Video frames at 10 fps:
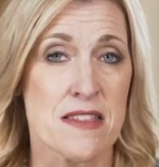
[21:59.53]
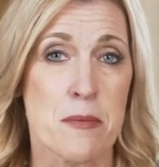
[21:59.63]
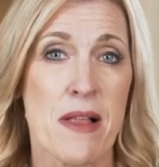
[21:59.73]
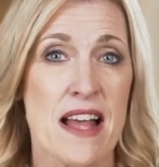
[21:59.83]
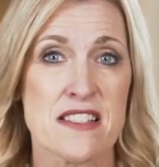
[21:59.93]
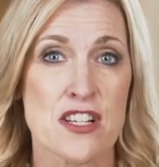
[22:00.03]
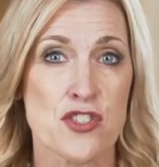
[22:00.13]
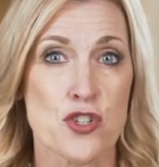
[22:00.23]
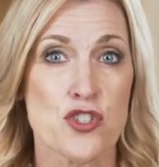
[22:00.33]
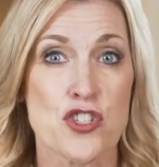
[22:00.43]
The plastic
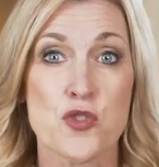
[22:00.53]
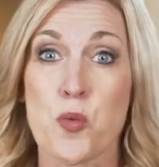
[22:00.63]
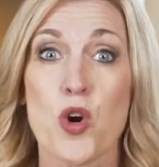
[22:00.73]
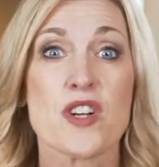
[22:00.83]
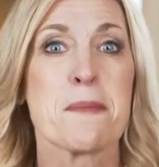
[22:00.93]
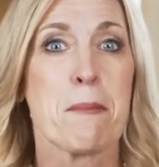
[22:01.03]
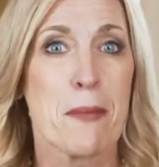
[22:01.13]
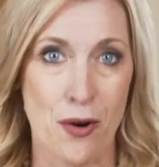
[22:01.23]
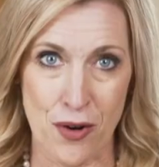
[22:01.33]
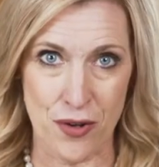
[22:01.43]
surgeons worked
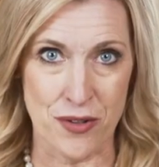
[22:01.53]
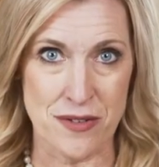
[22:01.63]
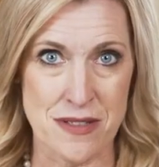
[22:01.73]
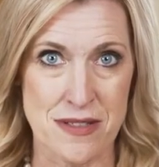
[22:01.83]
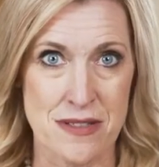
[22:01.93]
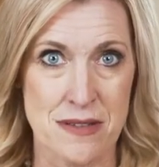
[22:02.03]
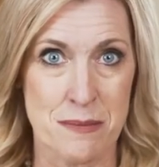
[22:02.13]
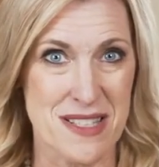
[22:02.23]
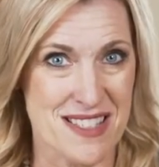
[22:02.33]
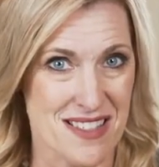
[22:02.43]
miracles,
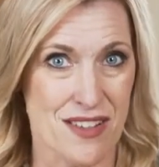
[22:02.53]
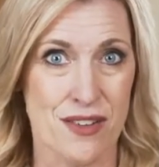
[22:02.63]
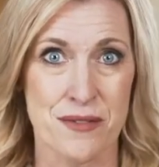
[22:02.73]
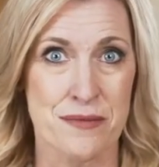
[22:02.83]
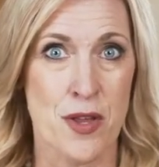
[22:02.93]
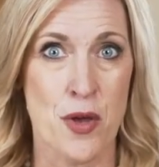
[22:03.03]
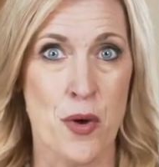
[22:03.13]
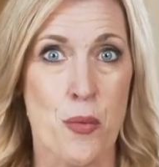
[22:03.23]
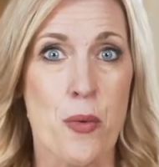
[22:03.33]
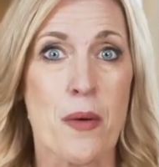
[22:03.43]
but still,
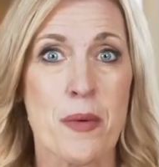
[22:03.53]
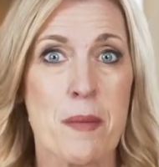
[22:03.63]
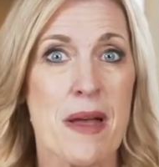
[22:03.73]
what